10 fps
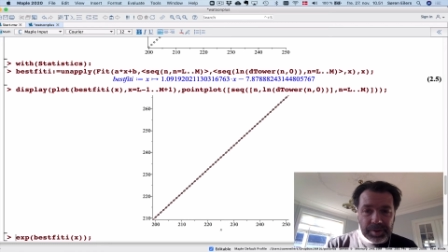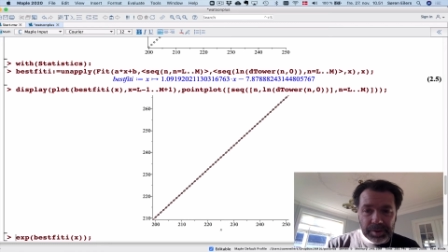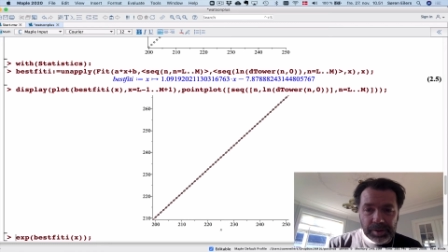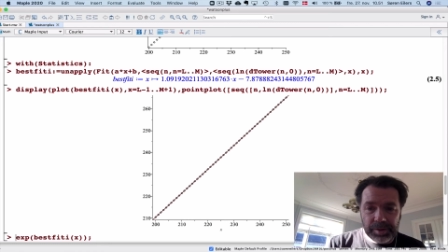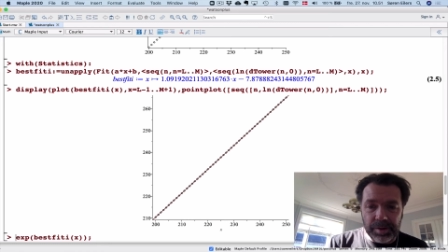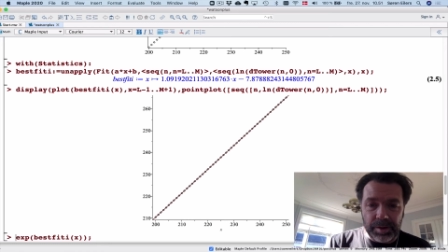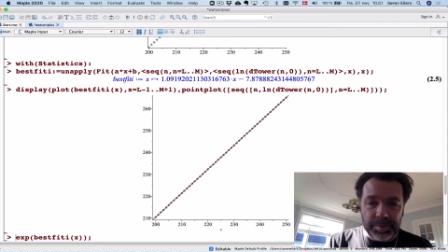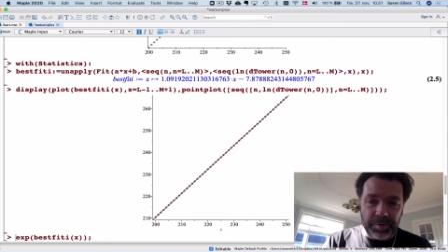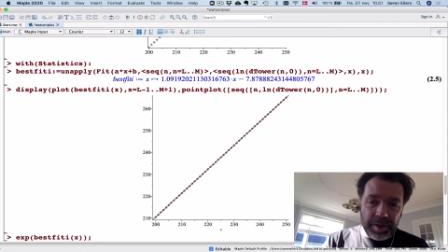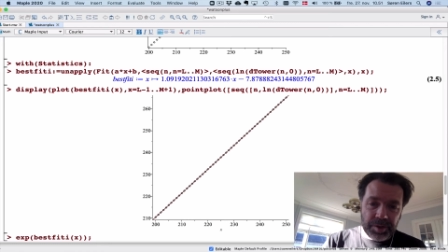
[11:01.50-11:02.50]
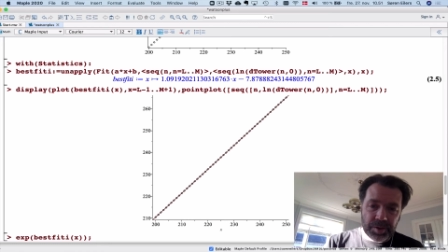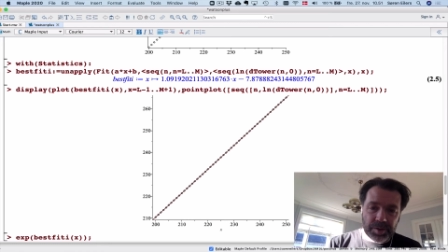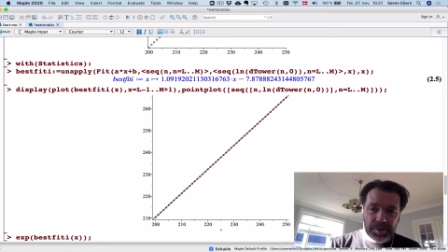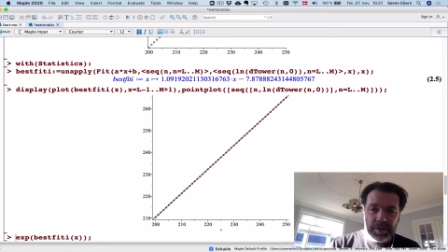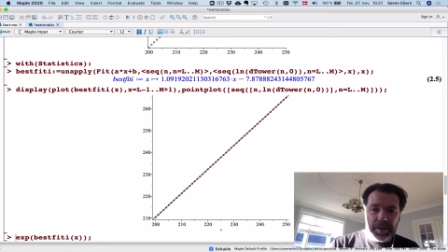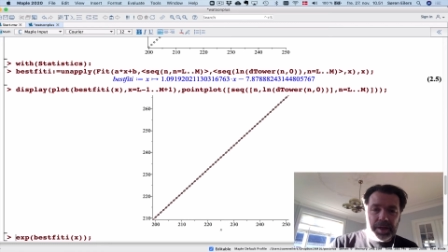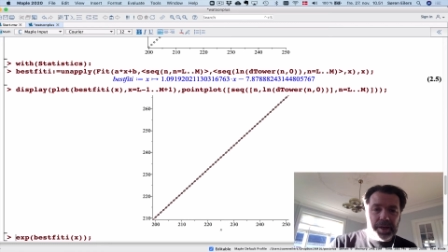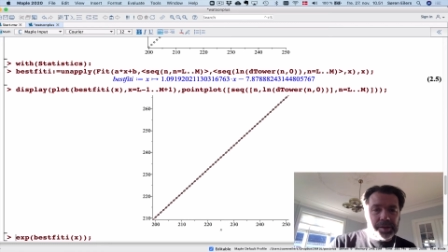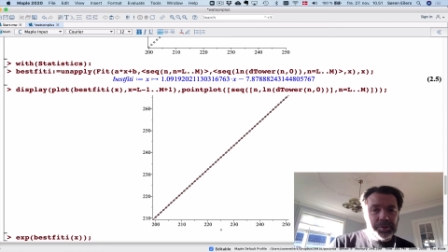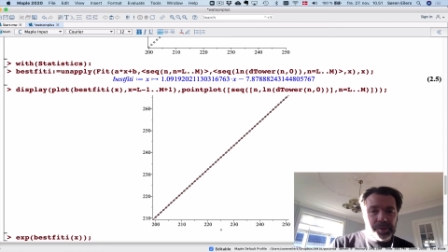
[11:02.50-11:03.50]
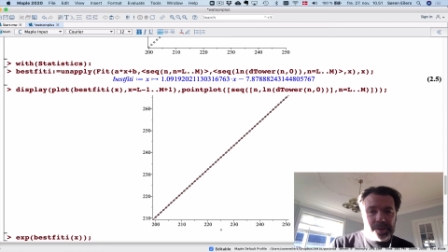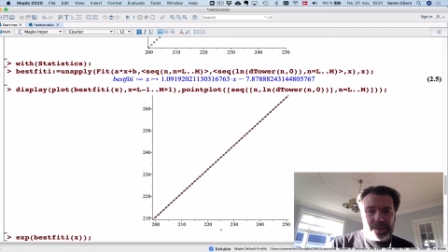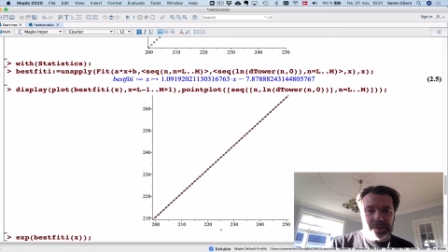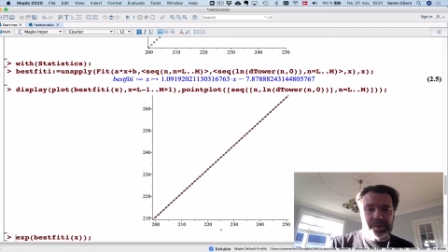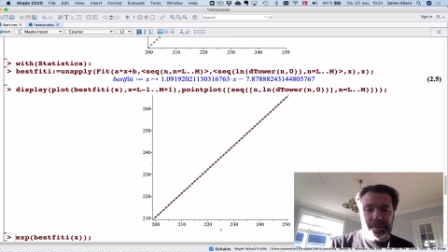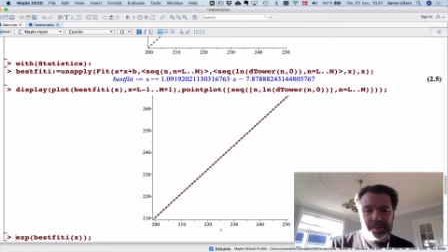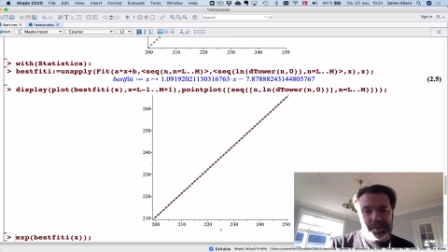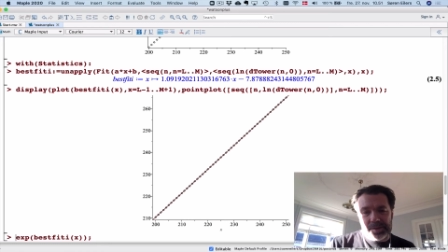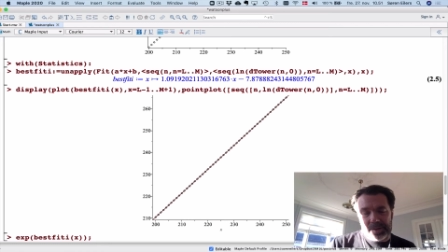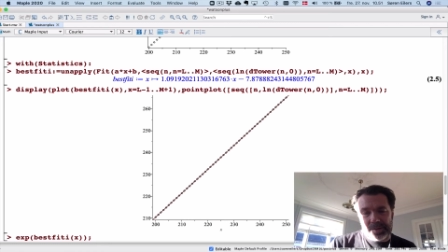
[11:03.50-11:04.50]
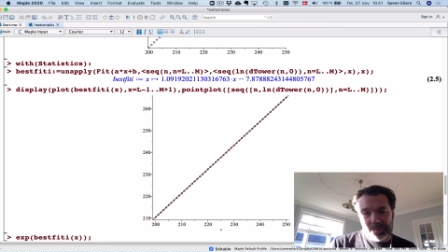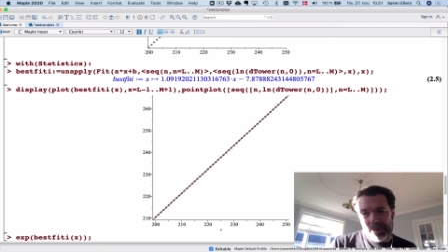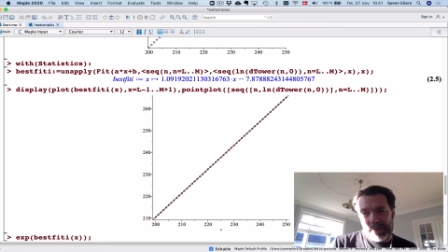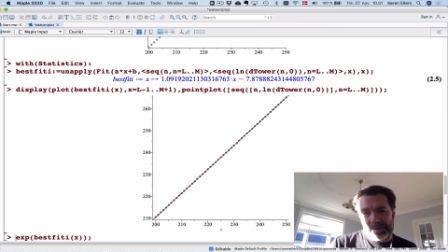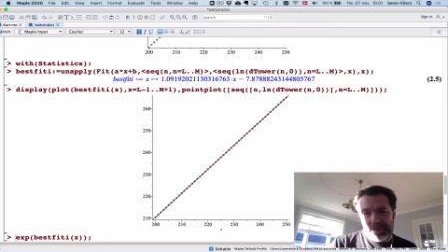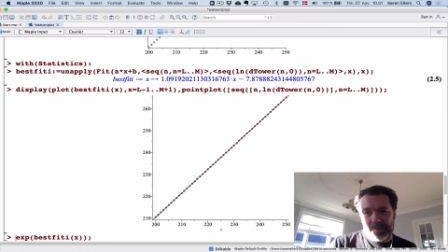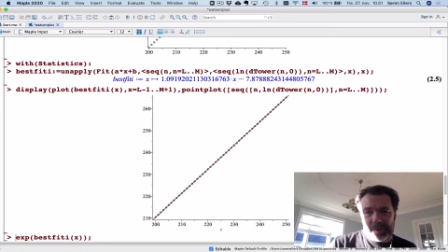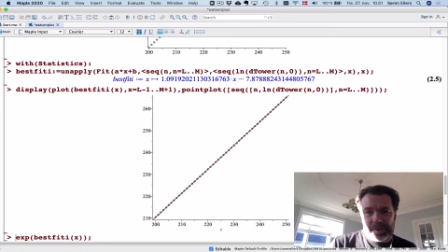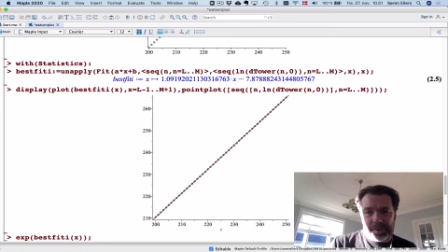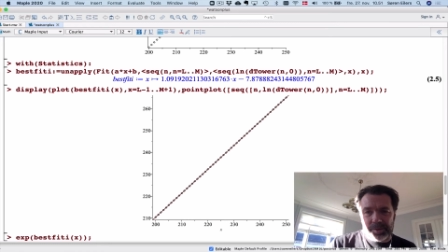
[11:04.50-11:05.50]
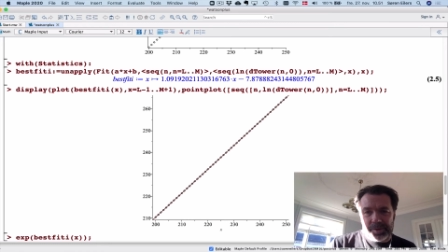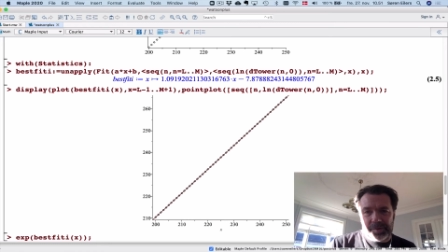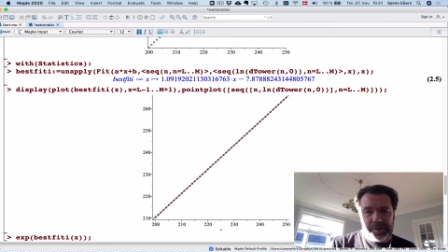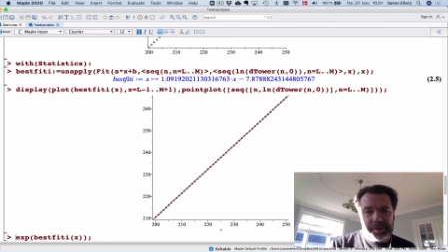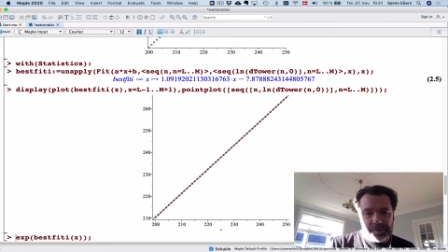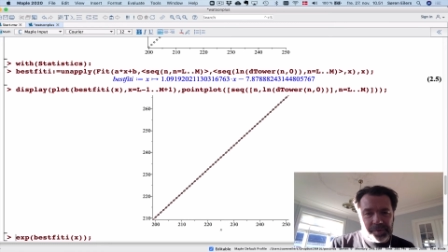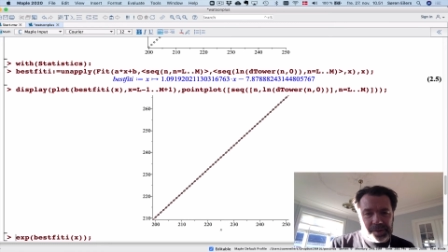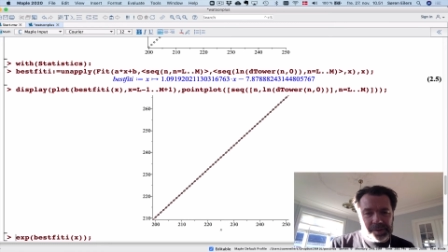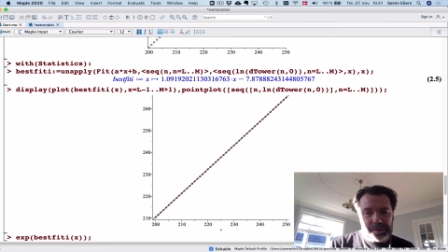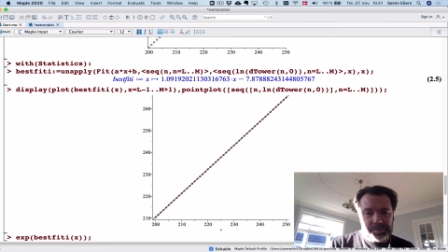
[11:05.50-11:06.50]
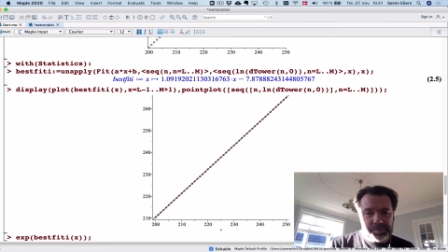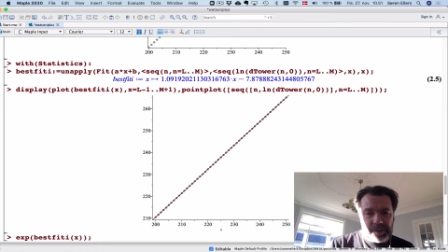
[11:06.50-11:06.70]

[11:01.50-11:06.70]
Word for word: the observations and you can see that this is in fact something that looks very convincing.